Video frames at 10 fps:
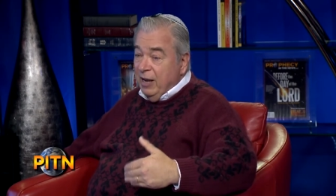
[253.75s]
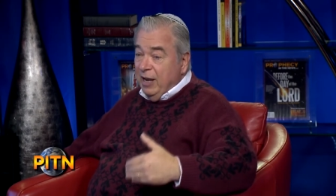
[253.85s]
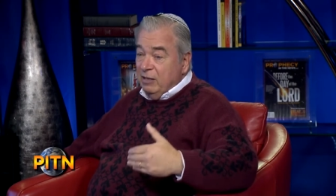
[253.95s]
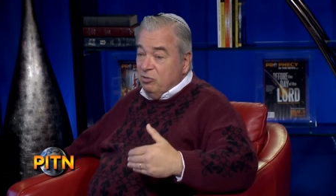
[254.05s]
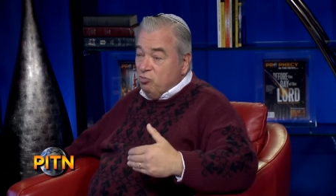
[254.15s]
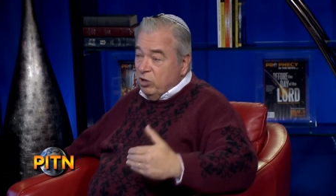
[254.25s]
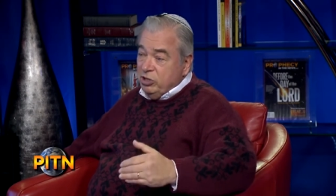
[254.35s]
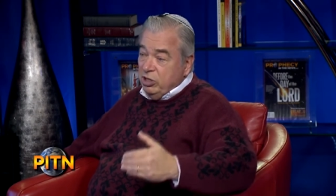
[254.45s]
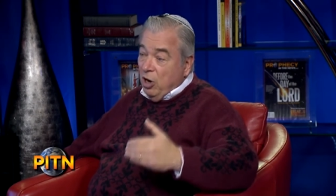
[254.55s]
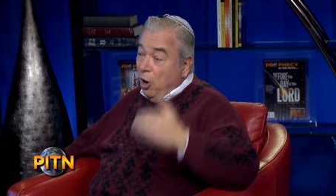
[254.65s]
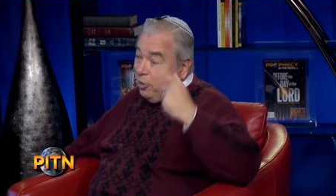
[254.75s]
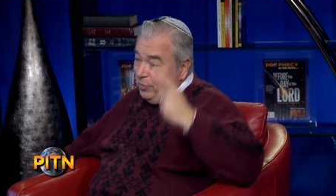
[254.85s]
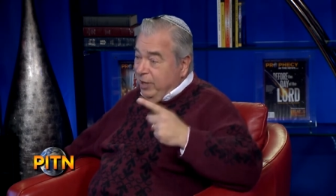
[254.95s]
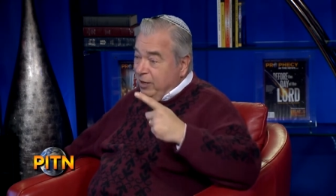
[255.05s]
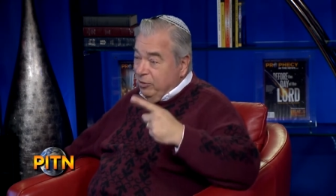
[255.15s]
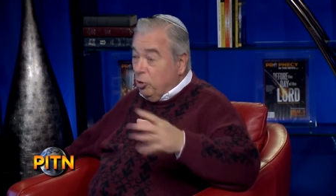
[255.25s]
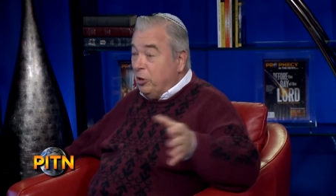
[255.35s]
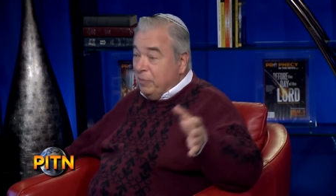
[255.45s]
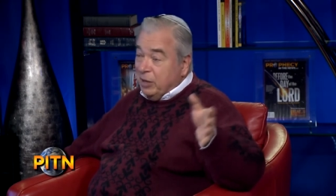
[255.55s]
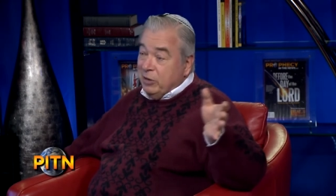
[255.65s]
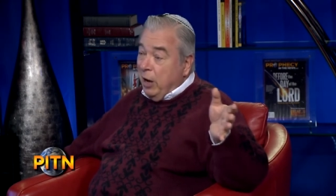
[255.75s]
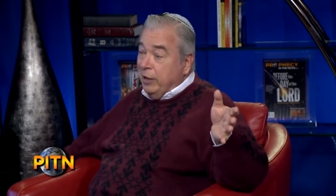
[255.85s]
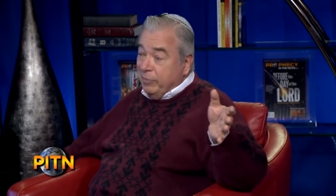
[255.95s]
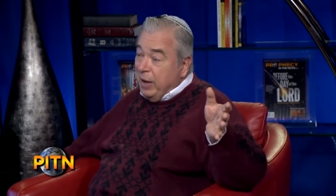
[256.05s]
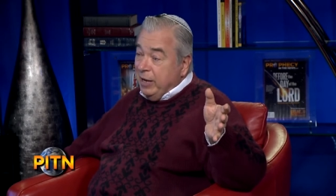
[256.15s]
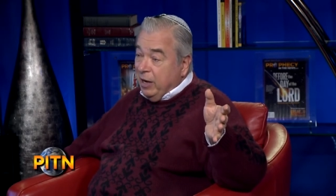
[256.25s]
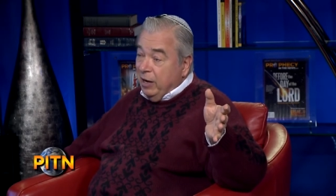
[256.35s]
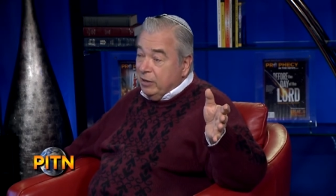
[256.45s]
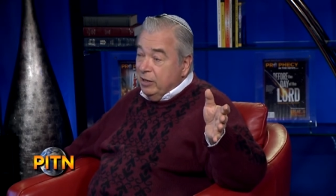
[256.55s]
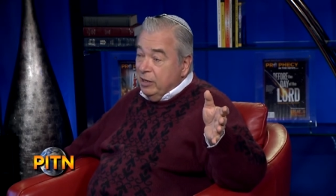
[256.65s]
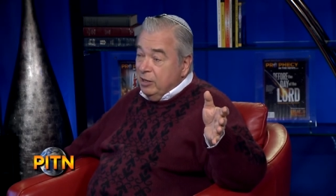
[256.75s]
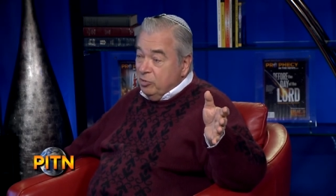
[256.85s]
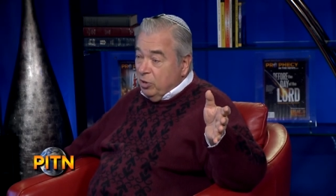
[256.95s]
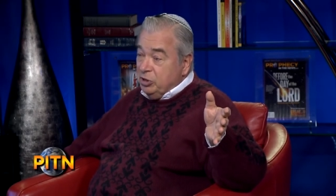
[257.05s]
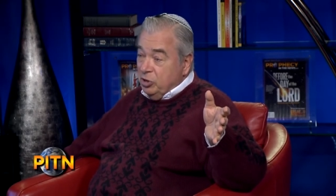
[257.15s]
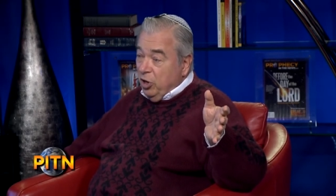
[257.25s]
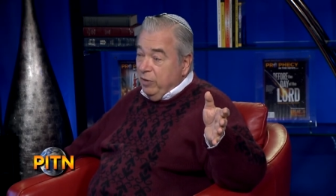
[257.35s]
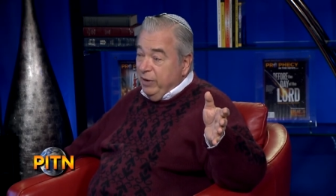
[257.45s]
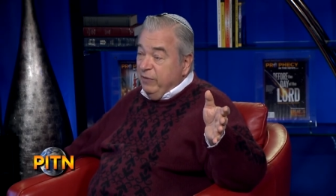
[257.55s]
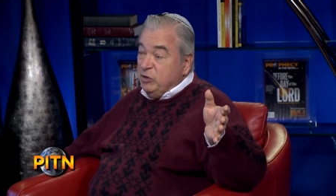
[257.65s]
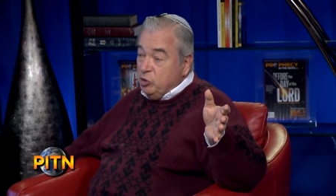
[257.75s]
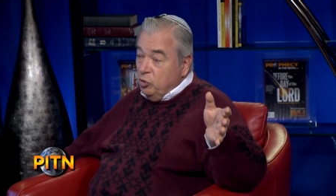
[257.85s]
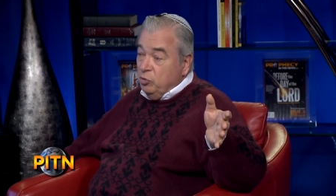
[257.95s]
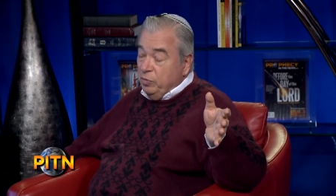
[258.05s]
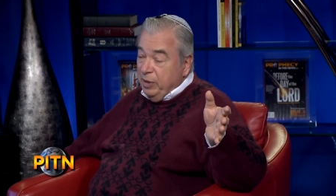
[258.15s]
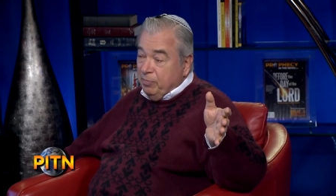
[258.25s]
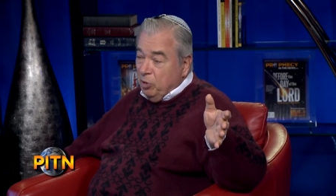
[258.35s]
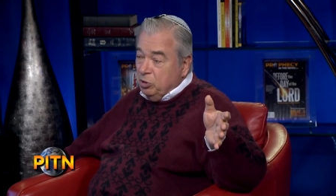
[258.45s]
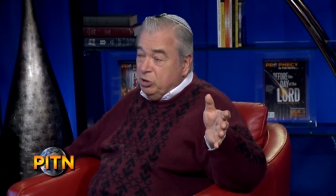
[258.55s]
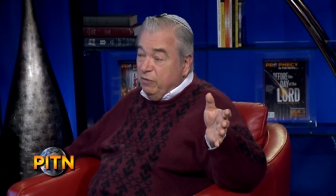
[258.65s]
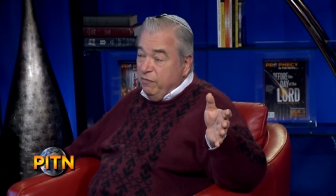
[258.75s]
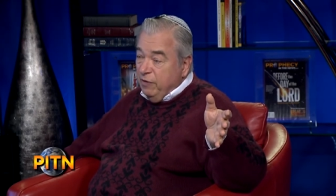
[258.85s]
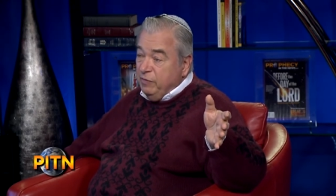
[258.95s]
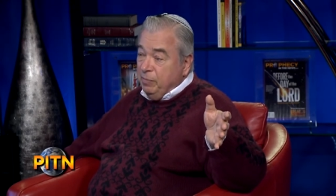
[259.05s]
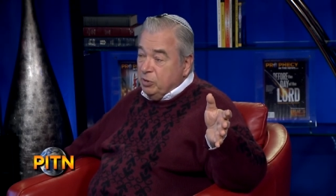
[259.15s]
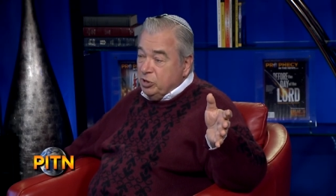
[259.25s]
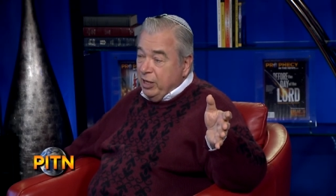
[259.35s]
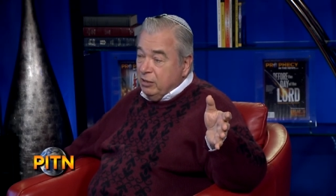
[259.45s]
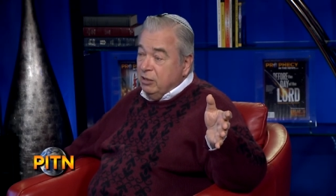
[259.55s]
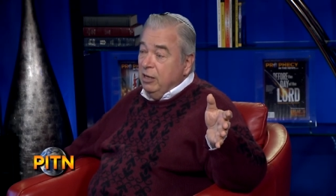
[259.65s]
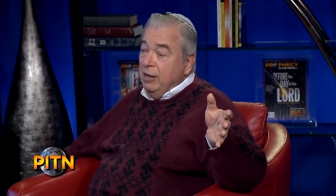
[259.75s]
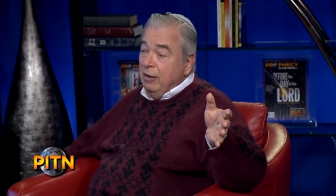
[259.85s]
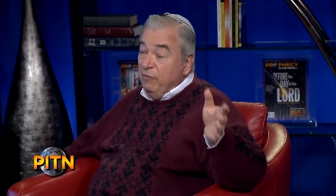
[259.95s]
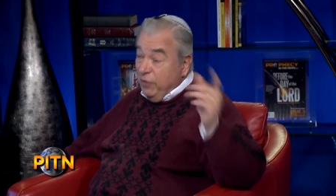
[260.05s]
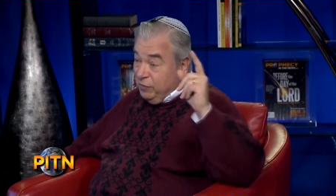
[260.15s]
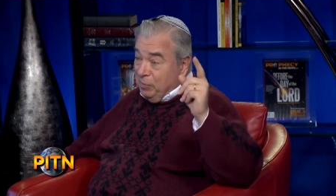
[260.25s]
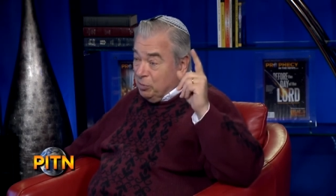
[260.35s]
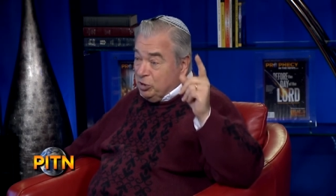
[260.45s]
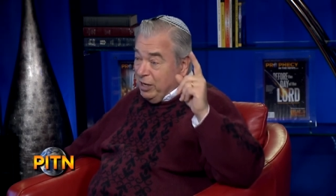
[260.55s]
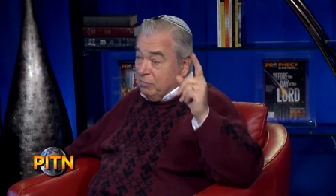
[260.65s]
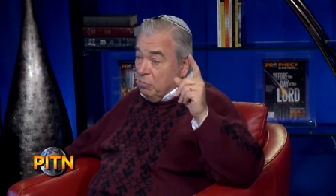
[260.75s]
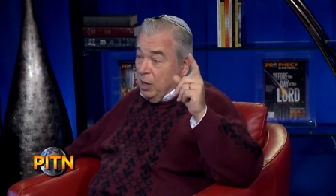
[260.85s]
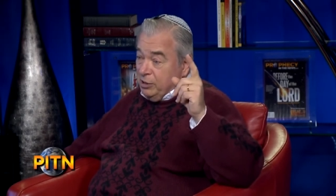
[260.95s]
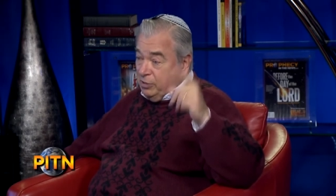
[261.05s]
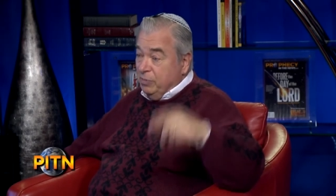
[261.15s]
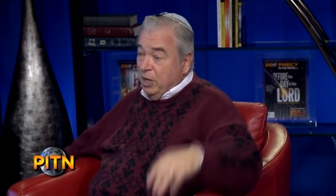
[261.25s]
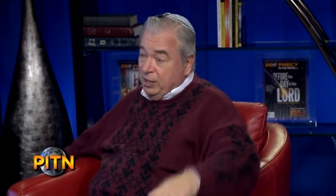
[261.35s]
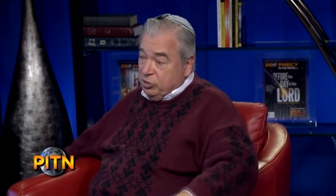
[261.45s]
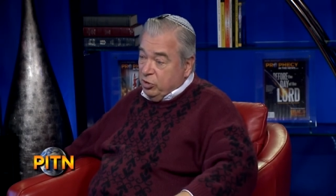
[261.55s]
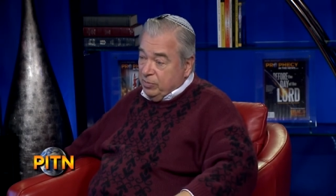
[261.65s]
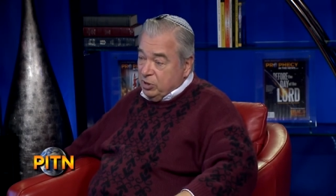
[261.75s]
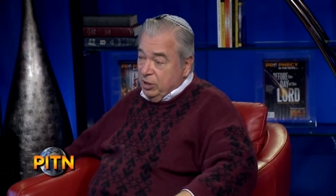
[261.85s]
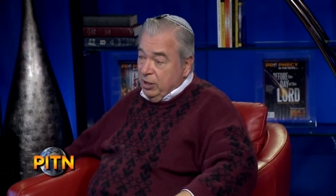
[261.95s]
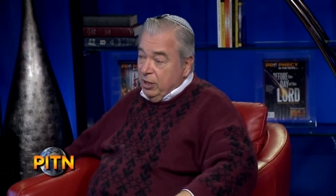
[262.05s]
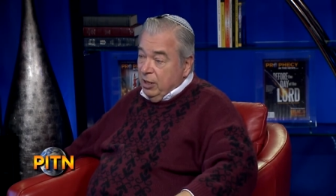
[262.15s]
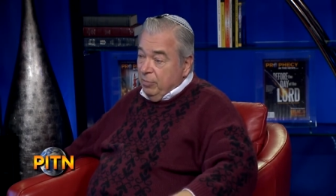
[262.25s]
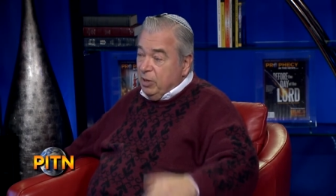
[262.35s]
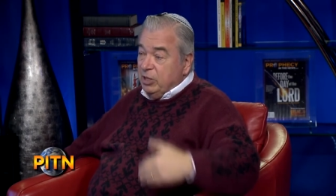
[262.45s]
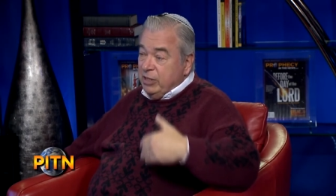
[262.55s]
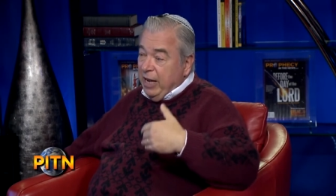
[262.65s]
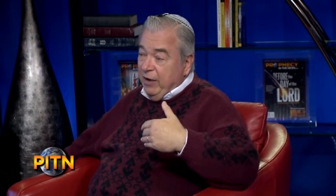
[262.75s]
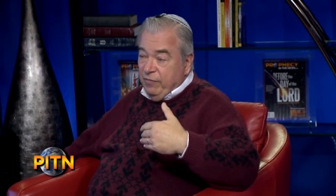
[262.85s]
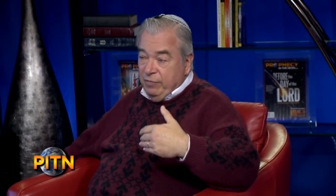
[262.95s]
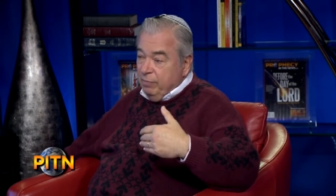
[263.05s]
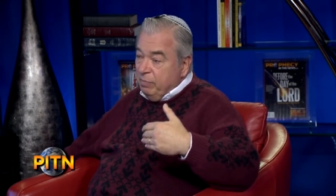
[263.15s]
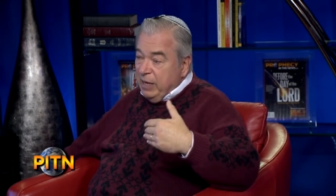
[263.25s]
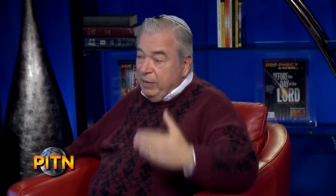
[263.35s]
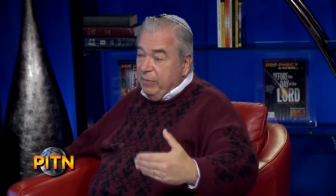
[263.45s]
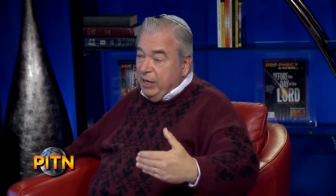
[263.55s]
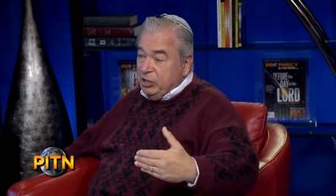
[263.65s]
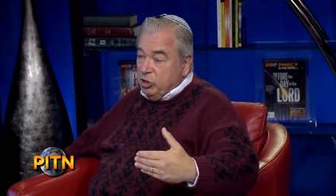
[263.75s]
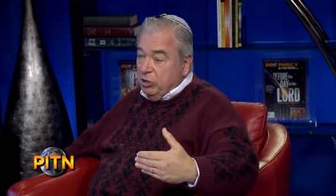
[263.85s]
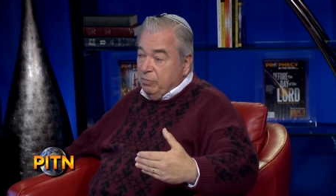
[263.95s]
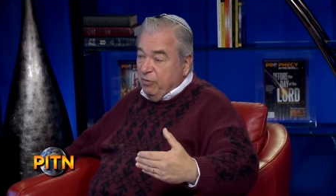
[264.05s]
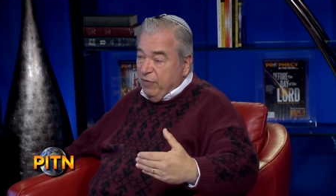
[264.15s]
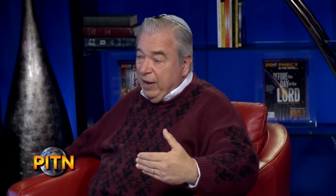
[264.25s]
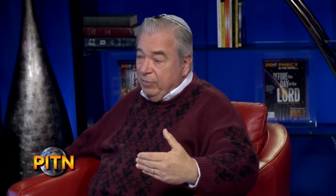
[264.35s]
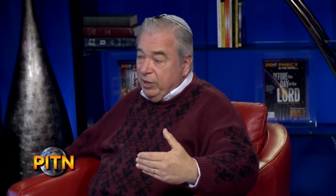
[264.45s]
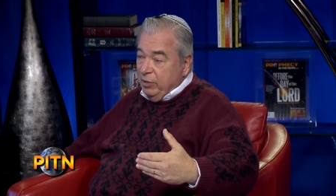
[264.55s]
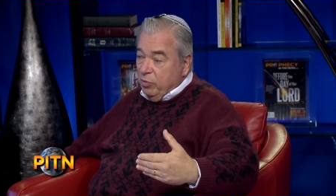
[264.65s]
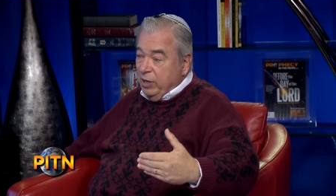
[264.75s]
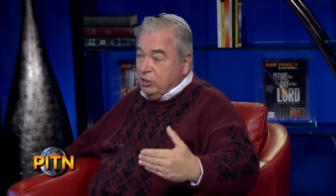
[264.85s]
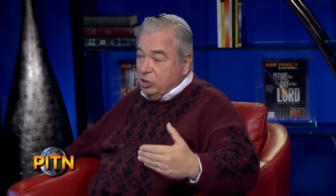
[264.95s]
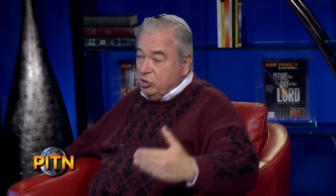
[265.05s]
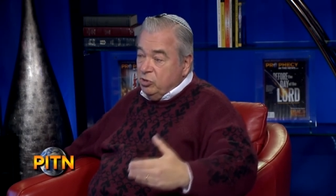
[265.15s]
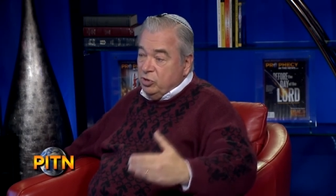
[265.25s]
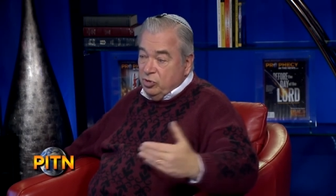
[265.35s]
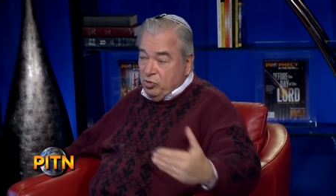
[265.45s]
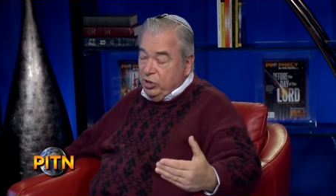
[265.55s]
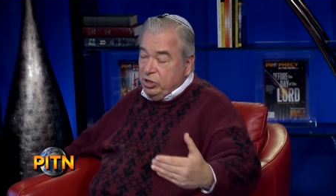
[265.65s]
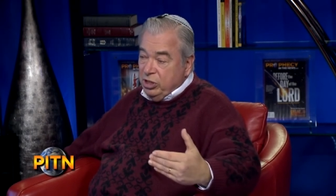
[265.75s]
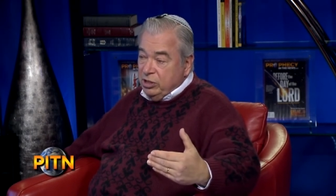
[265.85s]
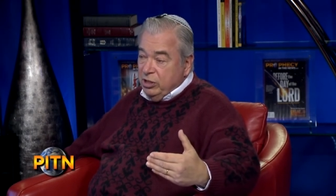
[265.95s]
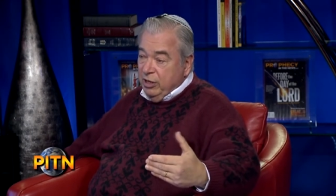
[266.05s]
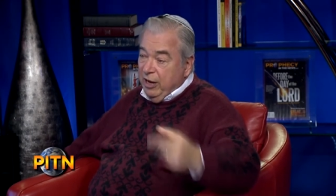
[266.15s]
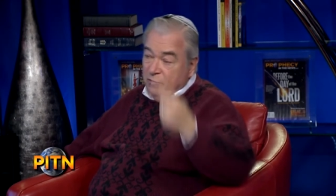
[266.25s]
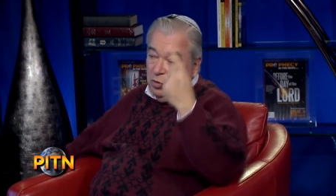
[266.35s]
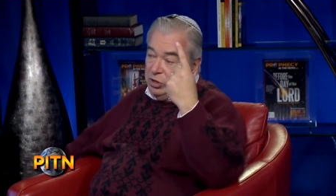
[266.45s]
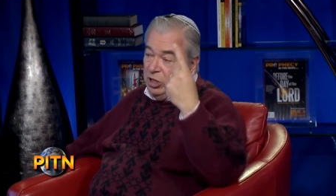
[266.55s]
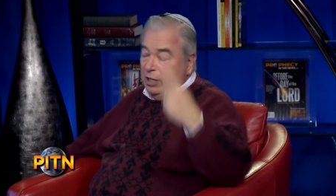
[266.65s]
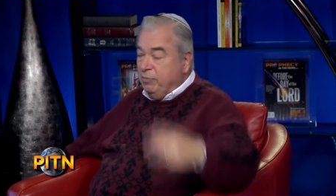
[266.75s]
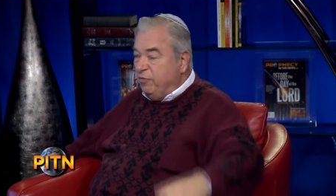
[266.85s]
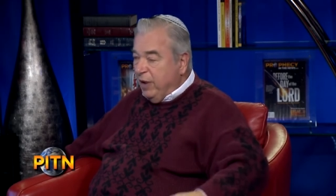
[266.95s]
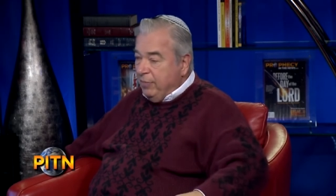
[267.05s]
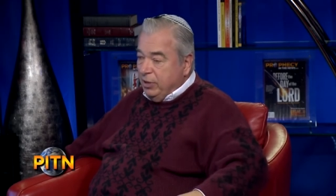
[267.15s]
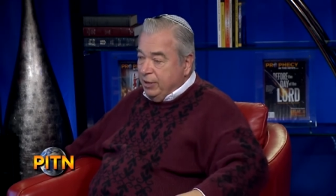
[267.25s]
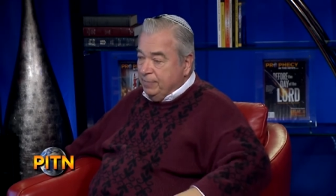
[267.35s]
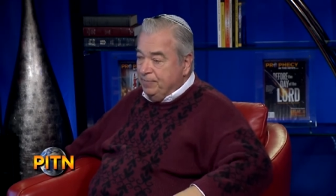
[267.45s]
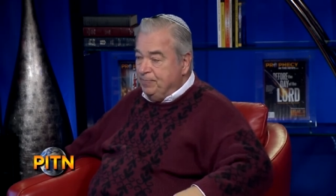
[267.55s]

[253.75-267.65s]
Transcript: And the Russian army, talking about Gog and Magog, the Russian army soon will be approaching 50 percent 50% Muslim conscripts because they have many, many children per family, whereas the Jews and the Christians have one child per family.